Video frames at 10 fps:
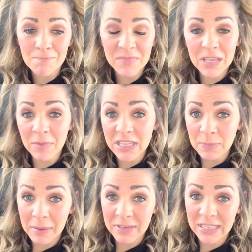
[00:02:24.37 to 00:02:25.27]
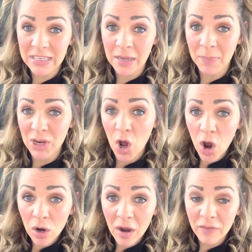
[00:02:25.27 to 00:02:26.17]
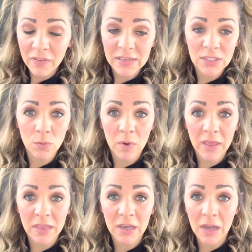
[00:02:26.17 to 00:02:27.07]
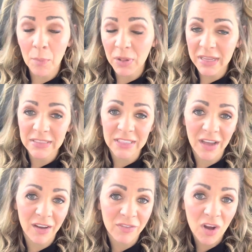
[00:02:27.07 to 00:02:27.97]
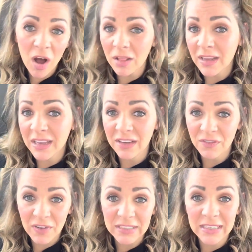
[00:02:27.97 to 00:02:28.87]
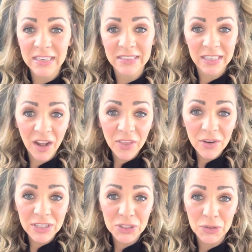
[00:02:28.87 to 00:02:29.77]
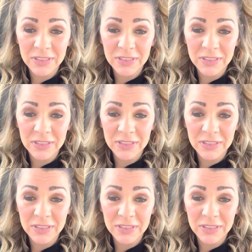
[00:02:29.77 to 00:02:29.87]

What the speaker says: some of these babies end up in our office with complaints of colic and fussiness and other issues,